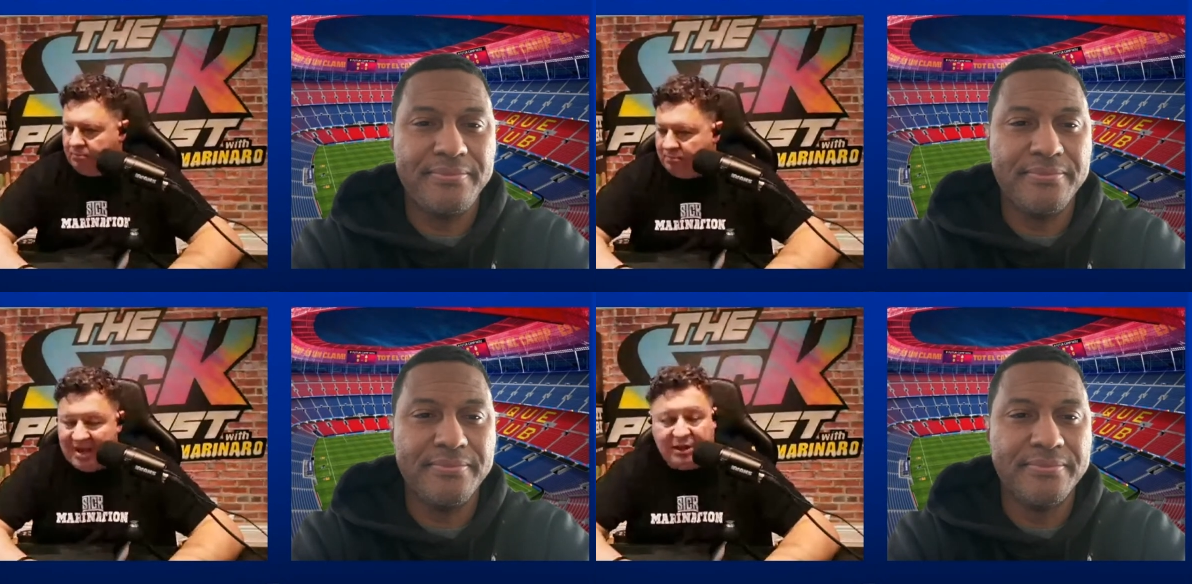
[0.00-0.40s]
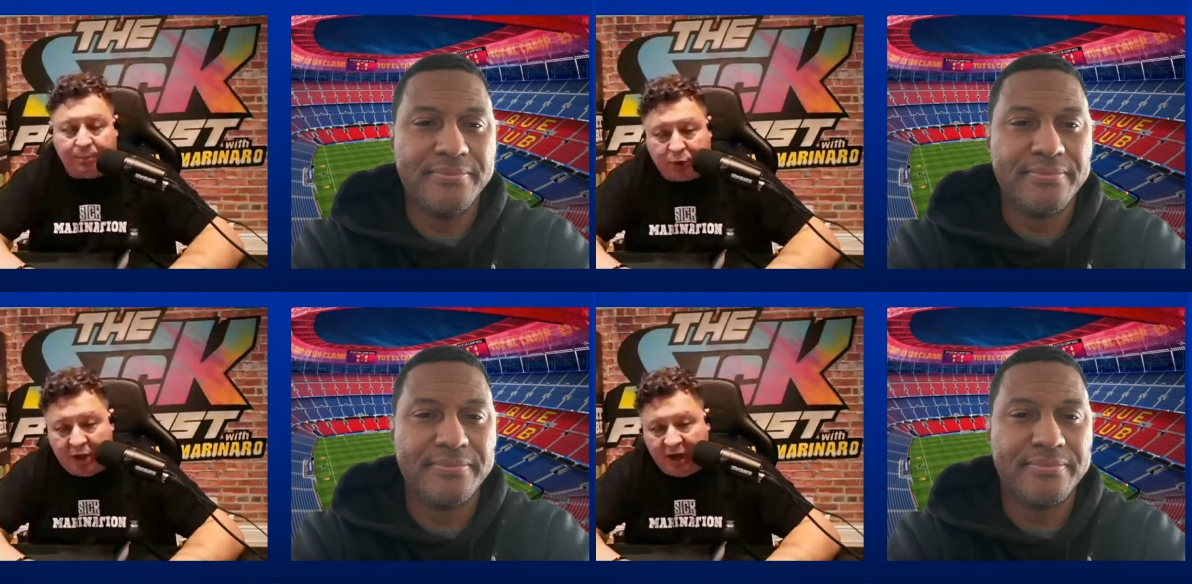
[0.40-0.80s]
Speaker 1: made
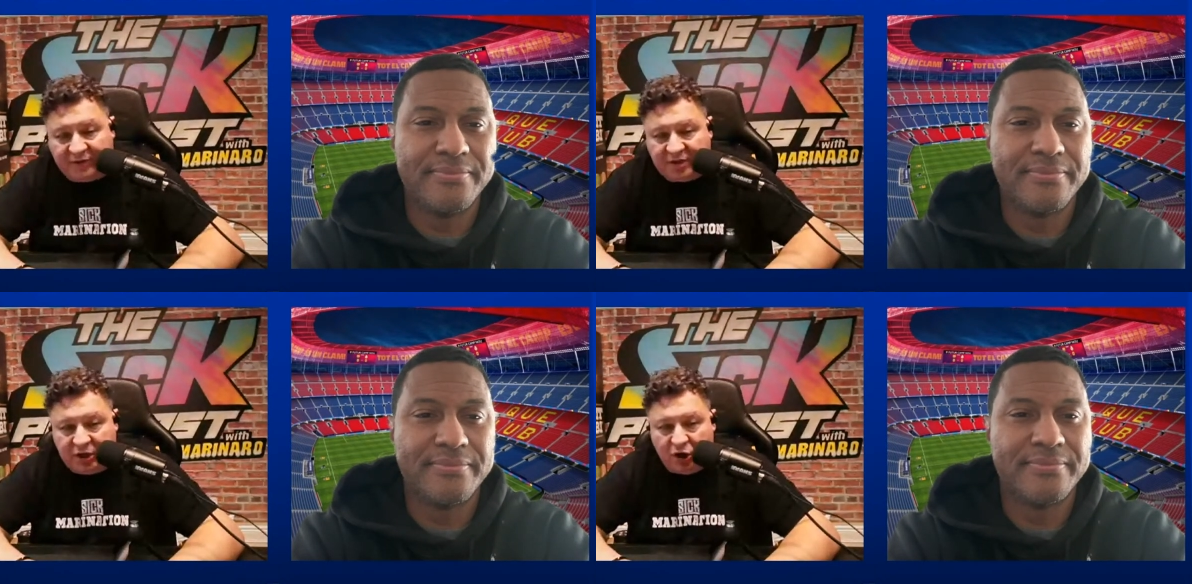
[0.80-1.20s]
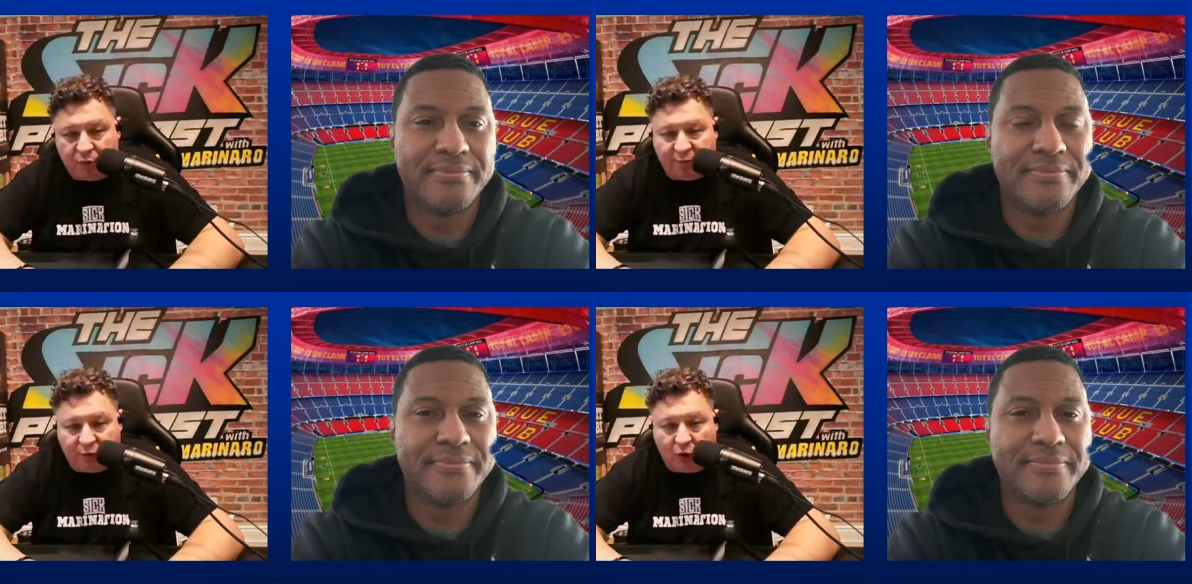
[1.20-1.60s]
the playoffs the
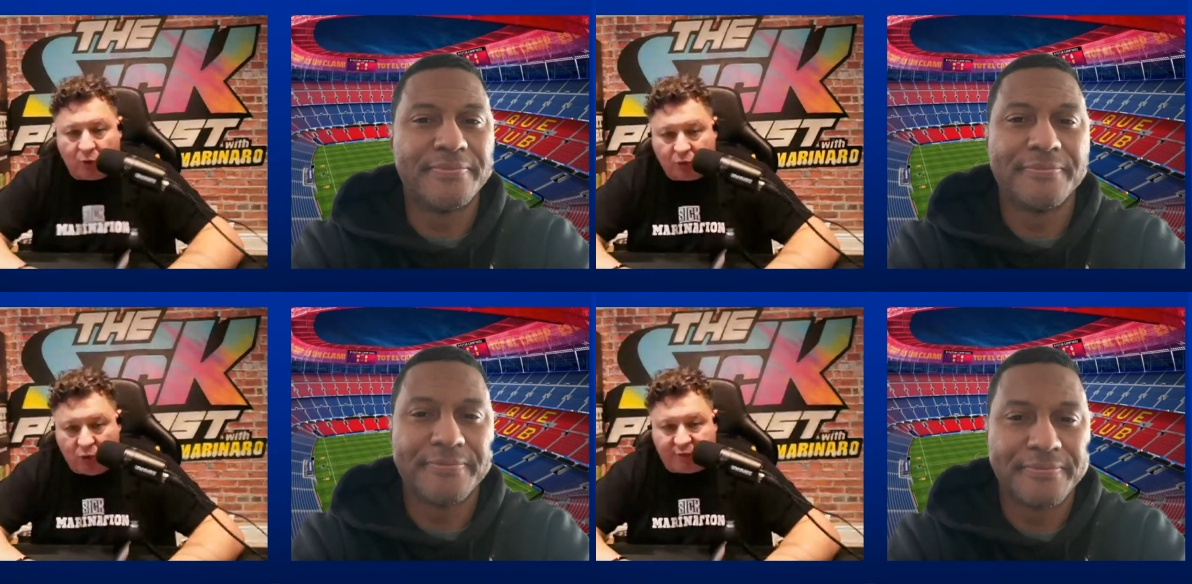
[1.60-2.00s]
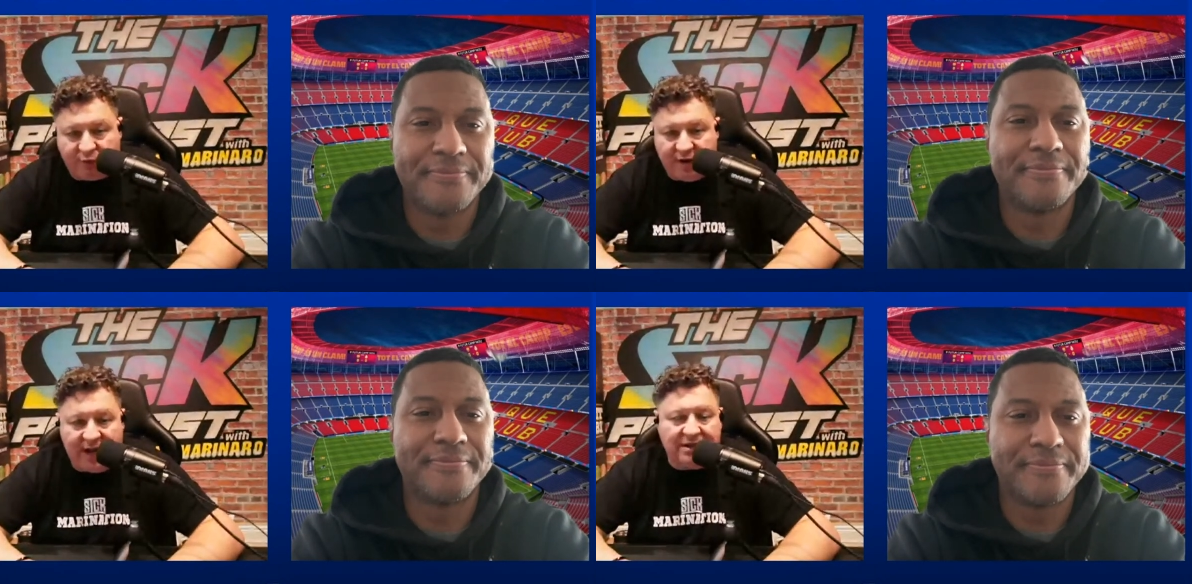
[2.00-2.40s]
year before with
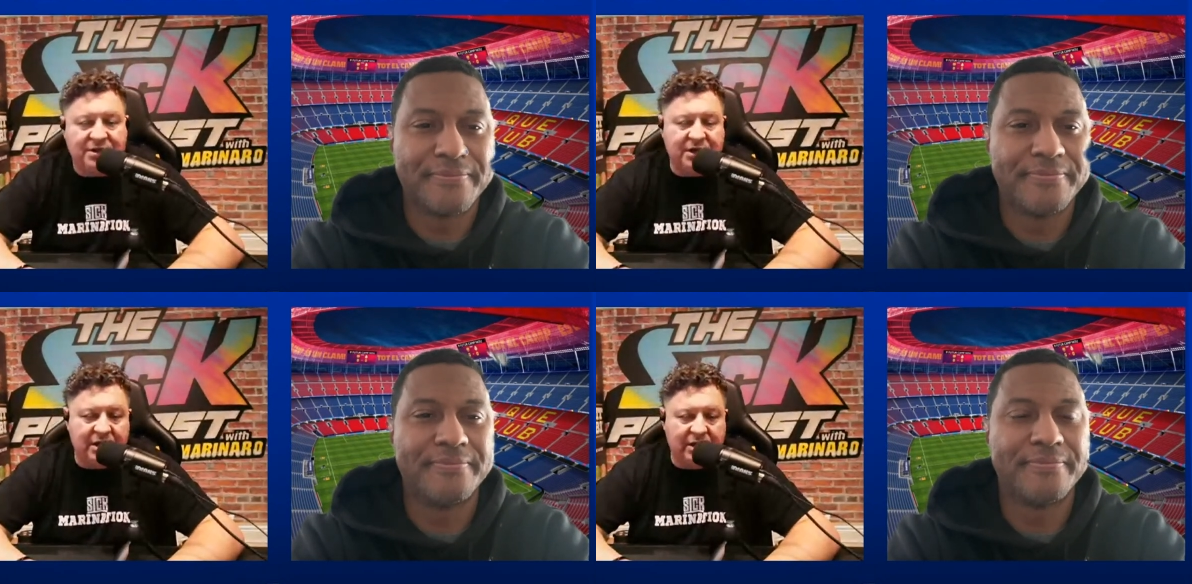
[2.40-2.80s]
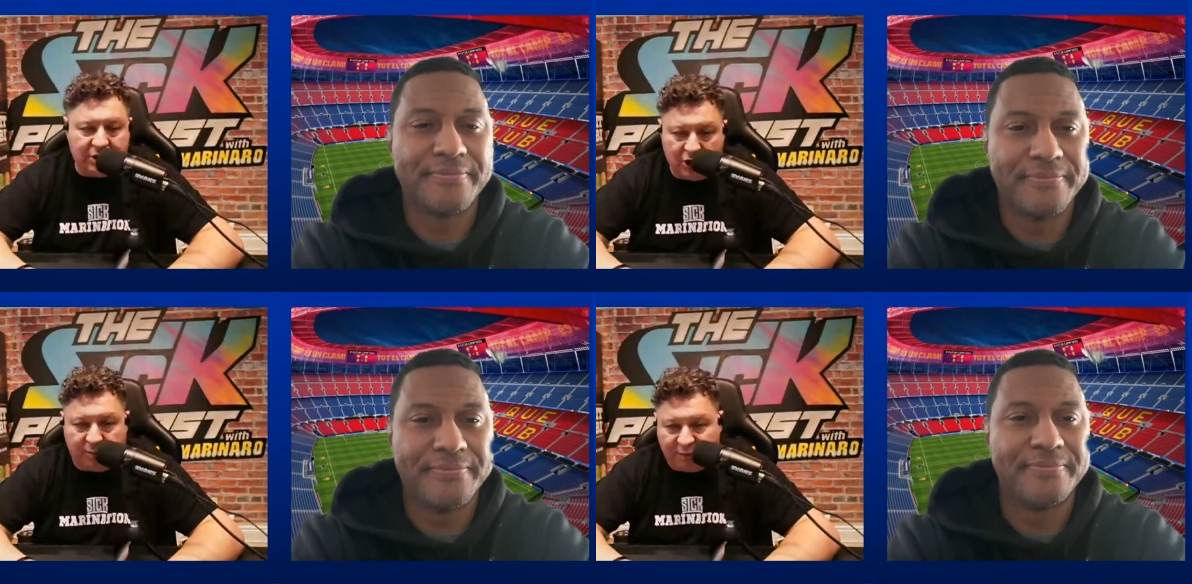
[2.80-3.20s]
Wilfried Nancy.
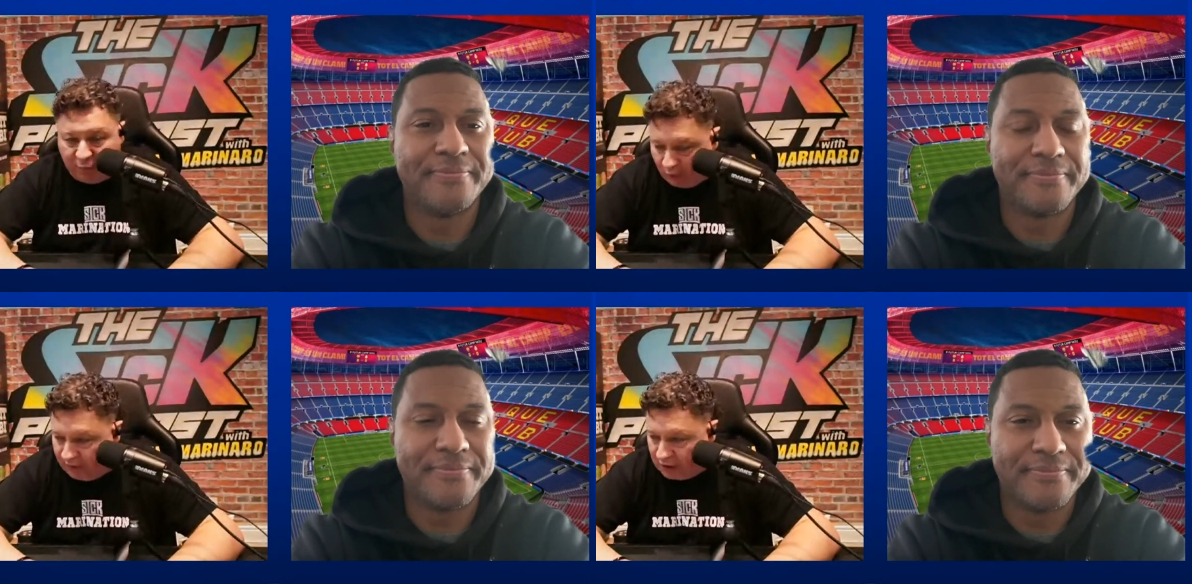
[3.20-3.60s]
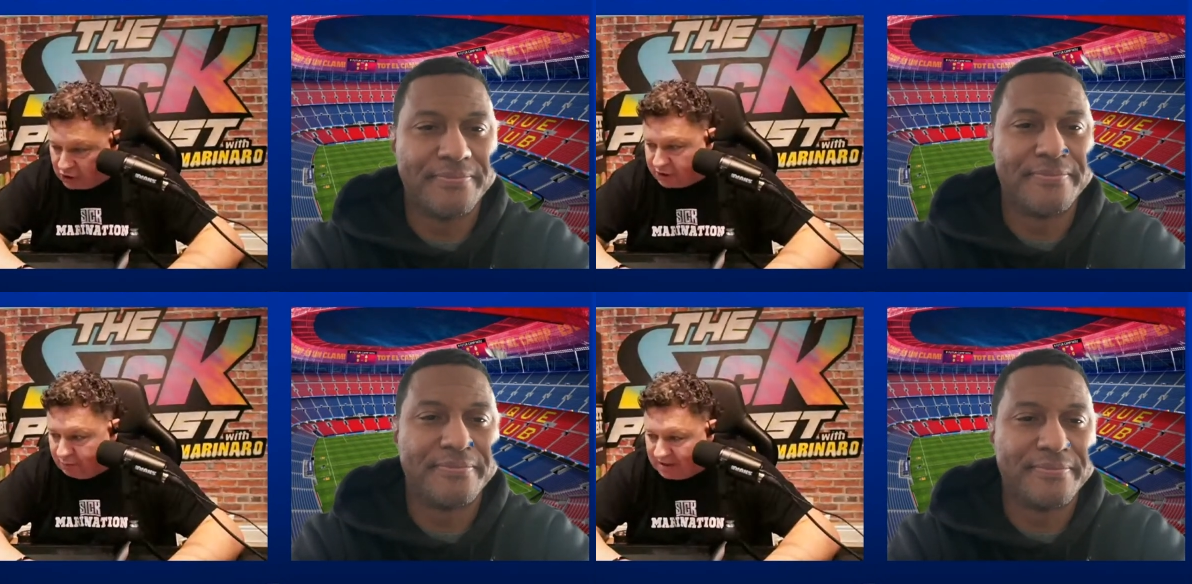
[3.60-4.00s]
The year before, they
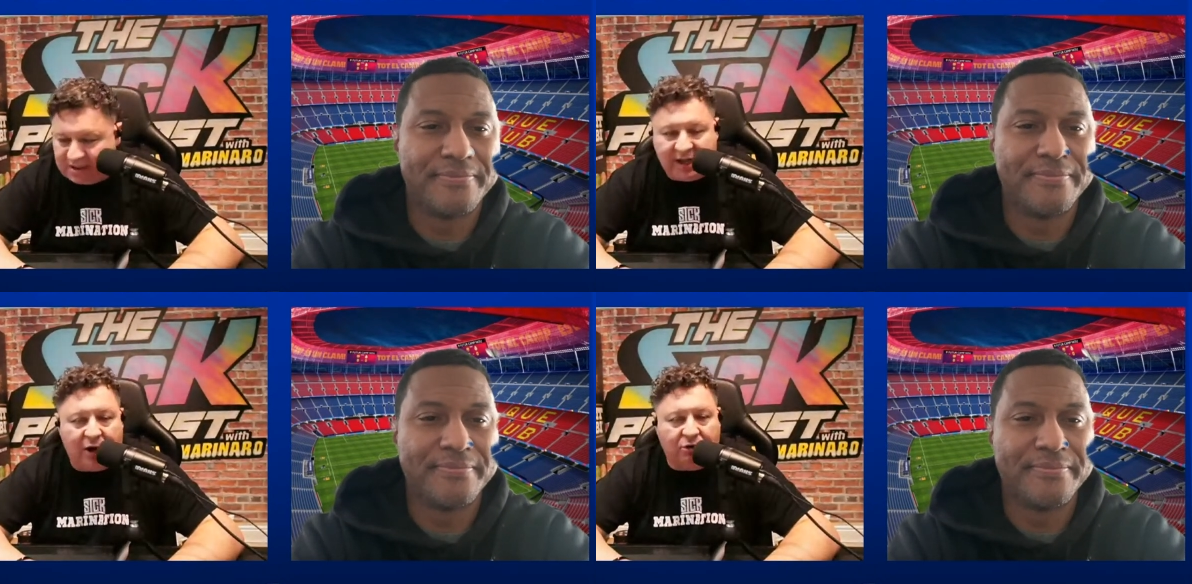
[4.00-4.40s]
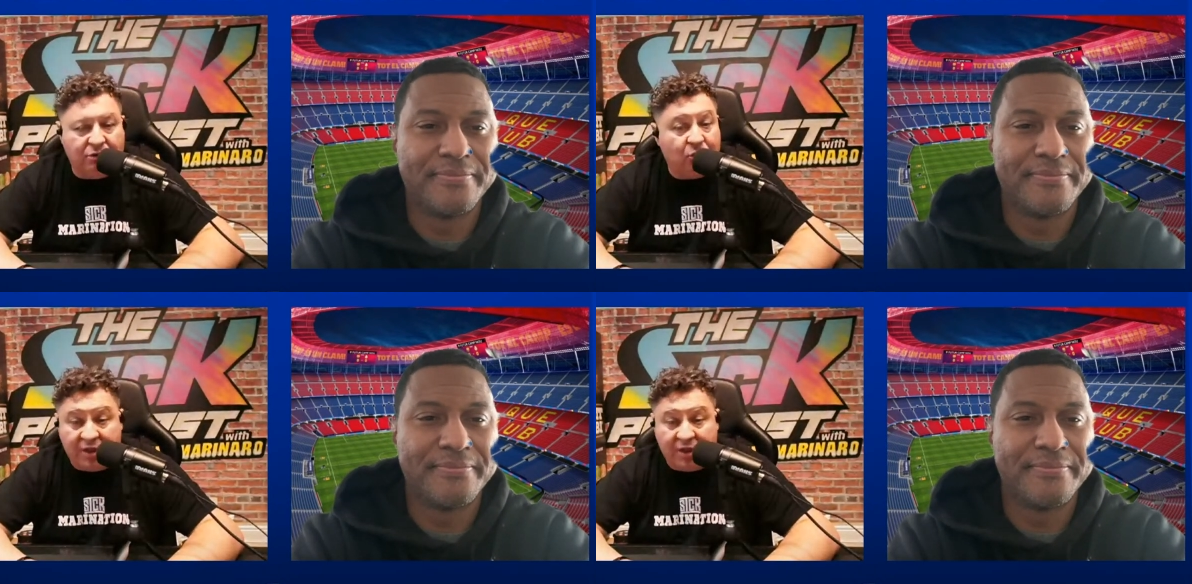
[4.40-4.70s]
just missed out.